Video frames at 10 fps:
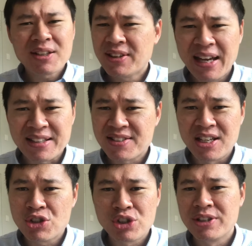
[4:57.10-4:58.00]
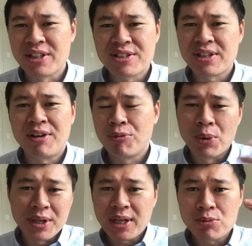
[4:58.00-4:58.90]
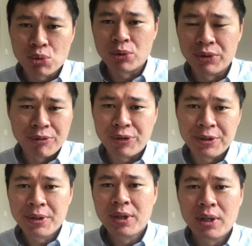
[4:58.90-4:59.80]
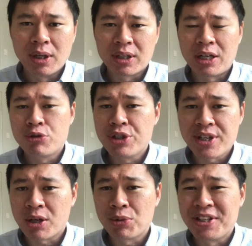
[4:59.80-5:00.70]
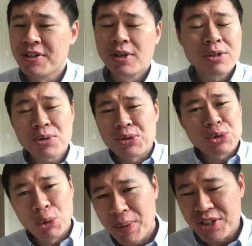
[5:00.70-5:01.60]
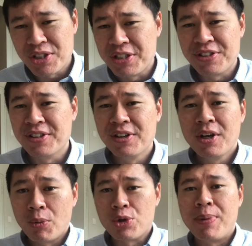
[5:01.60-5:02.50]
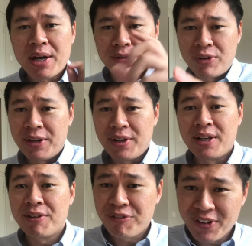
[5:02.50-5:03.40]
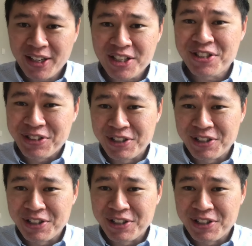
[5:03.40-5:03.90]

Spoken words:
taxation and stuff when it comes to a different country's equity. So it's so much easier when you buy a fund and the fund actually